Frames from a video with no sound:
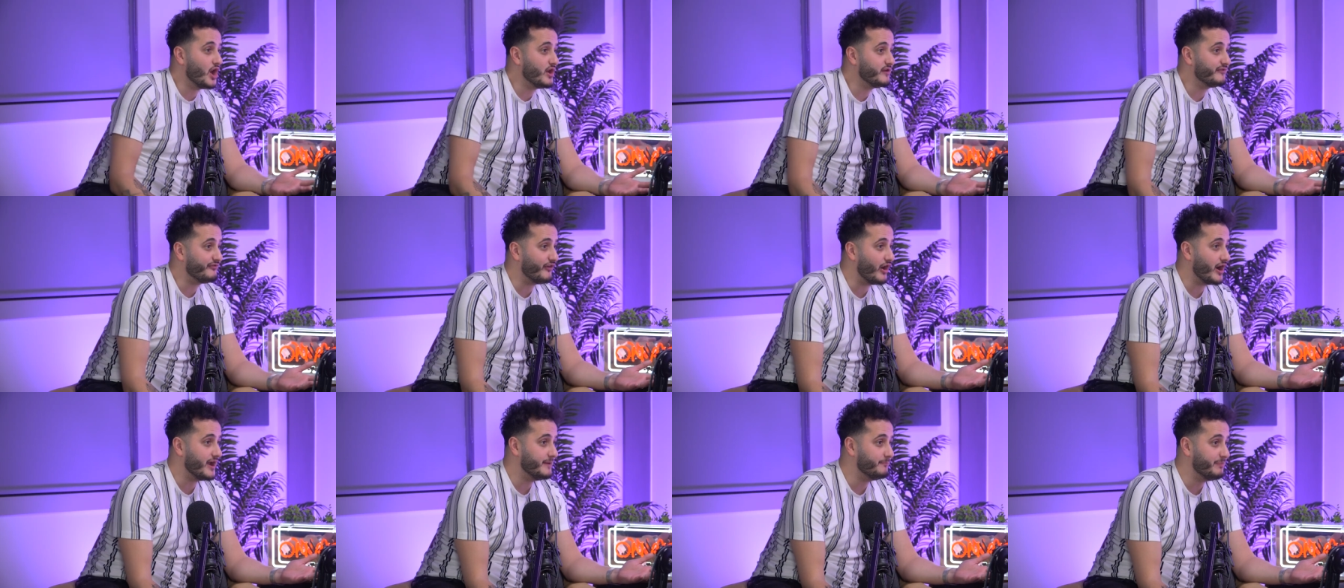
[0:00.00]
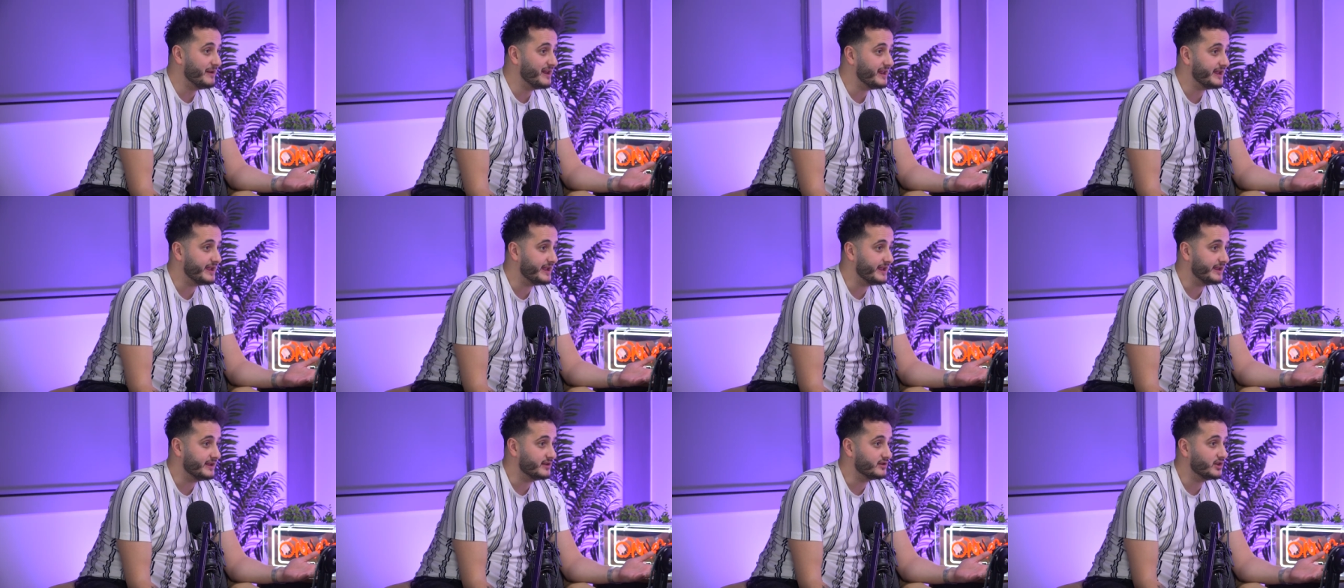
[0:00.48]
no
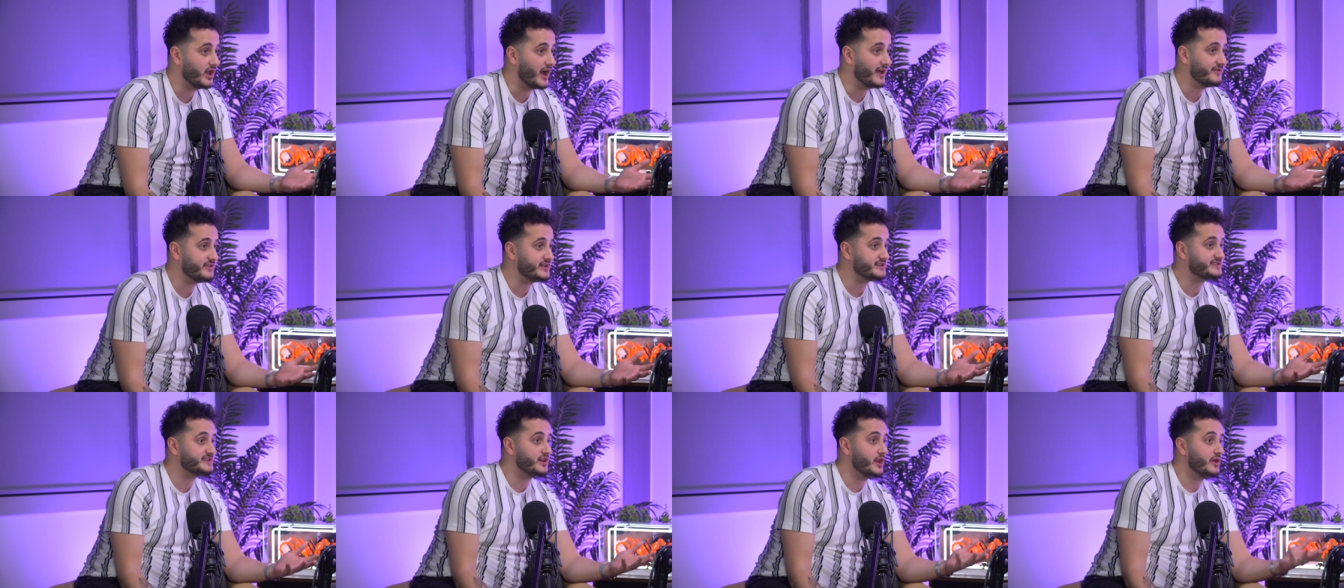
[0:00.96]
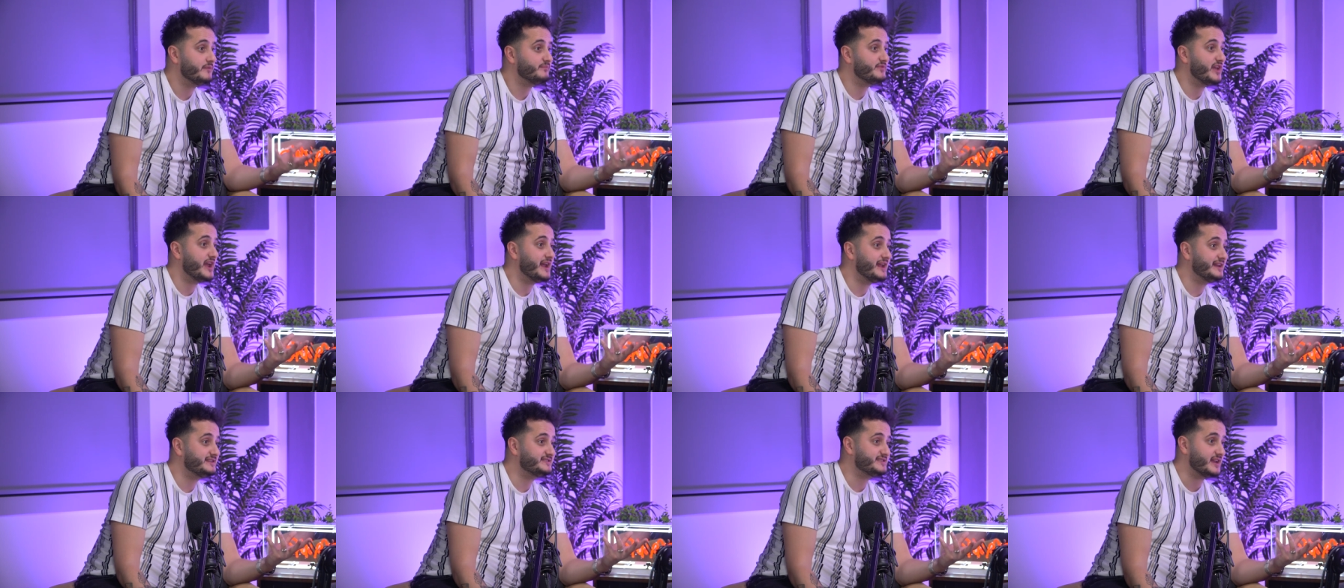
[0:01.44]
viability. Like there's, yeah.
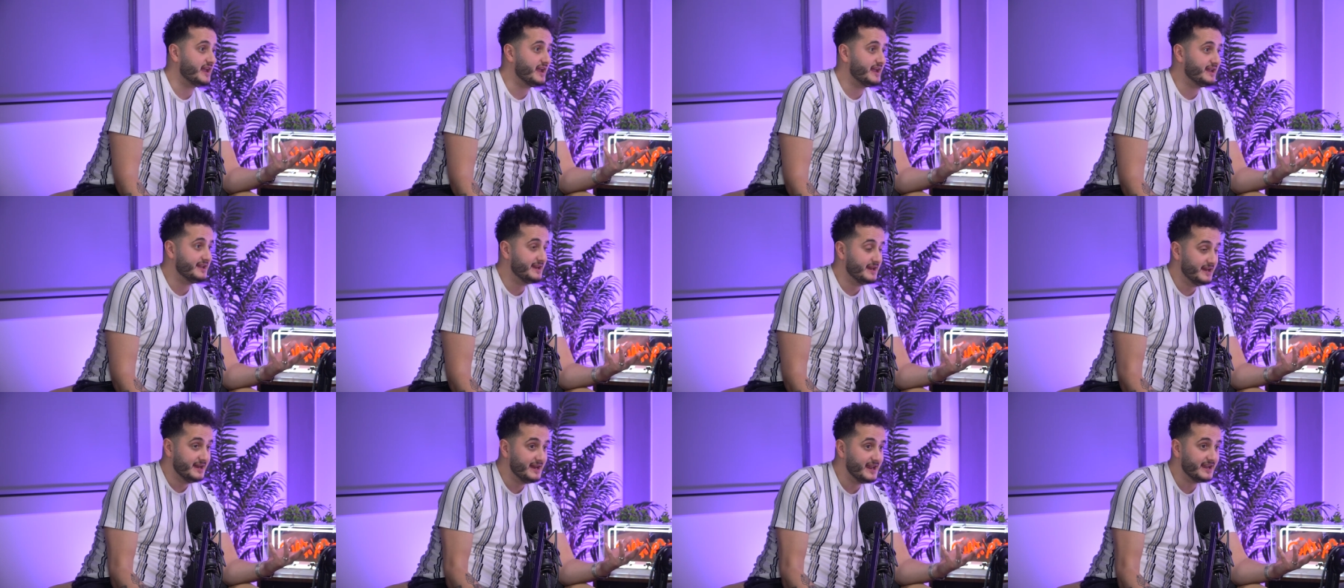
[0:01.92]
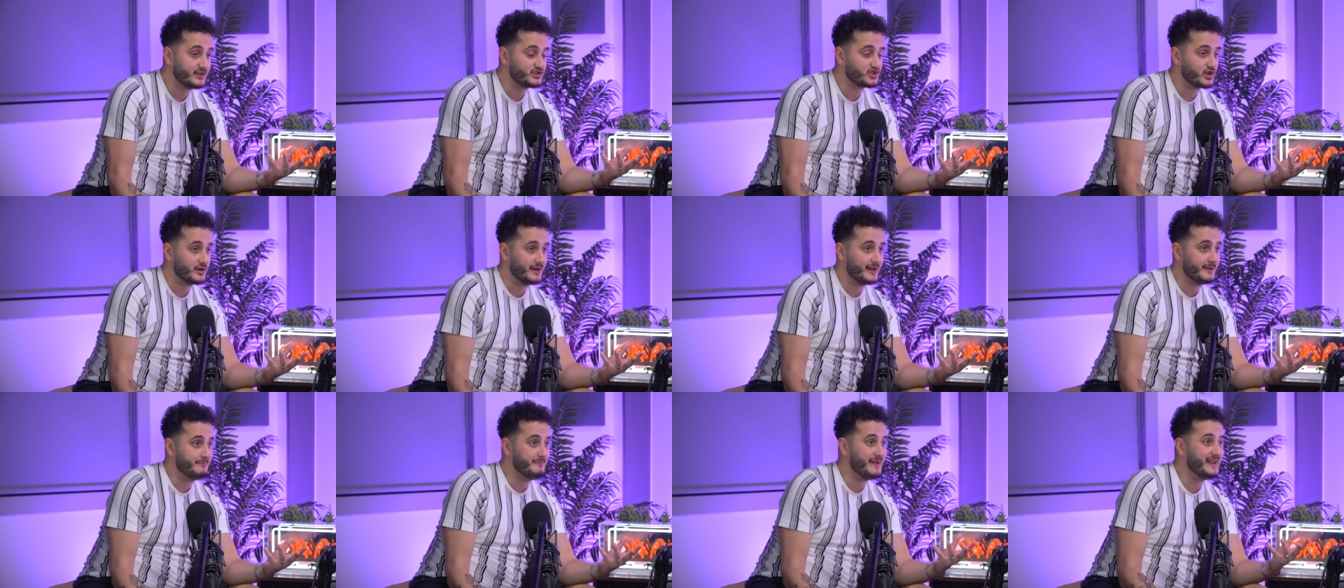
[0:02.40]
no, it, it
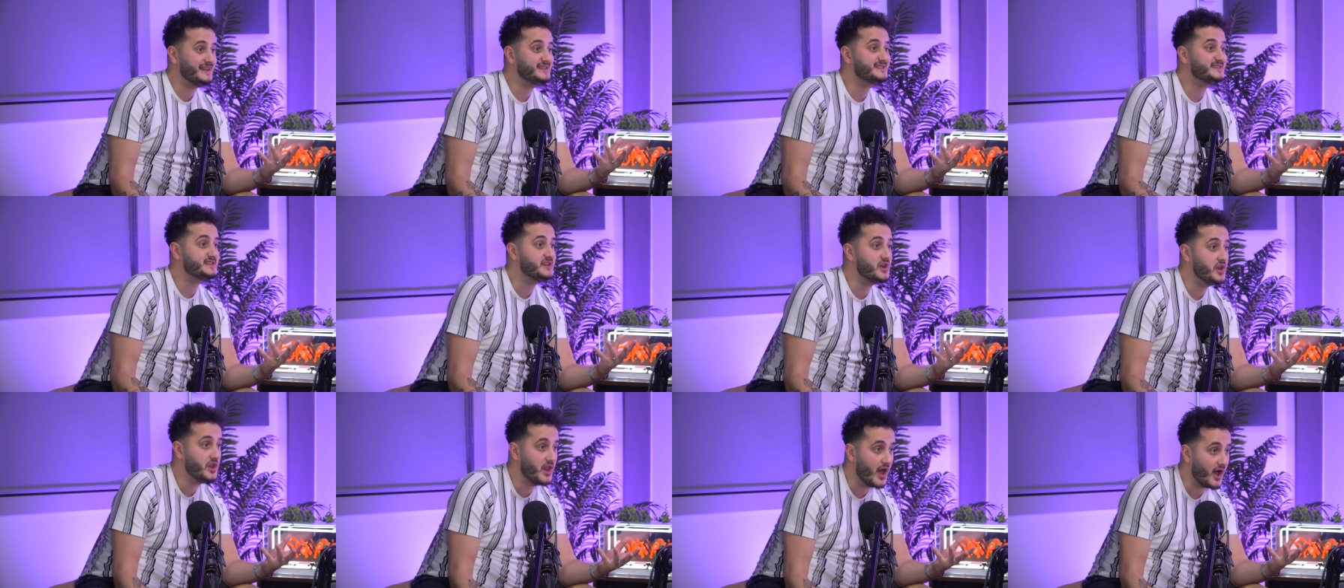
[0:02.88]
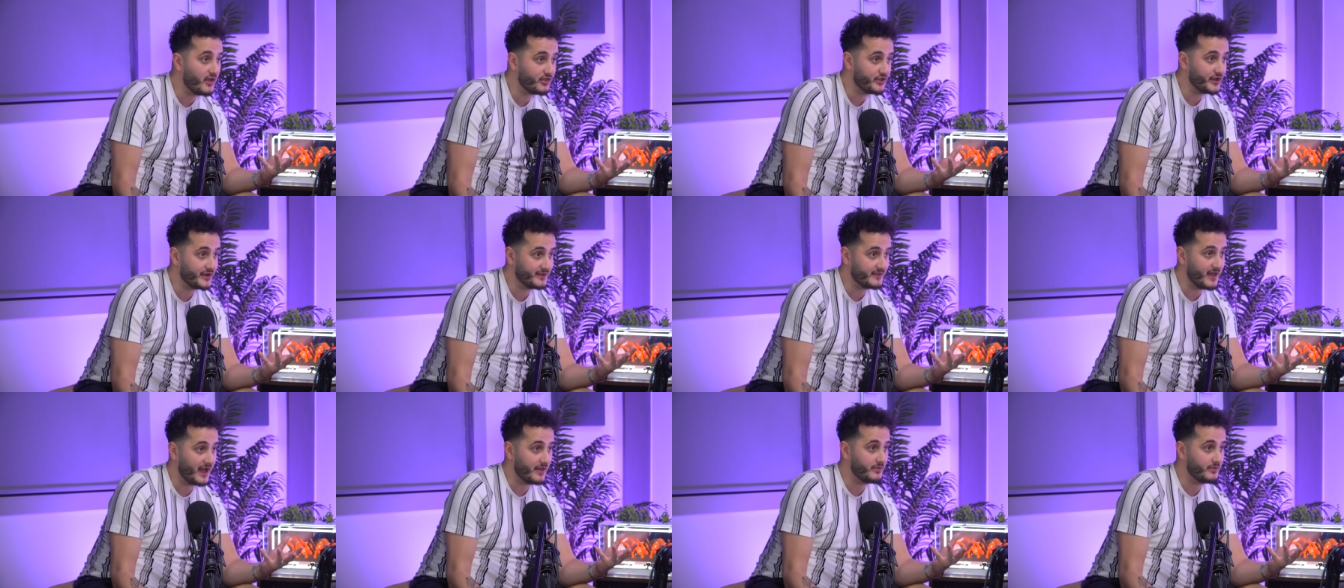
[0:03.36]
literally means nothing.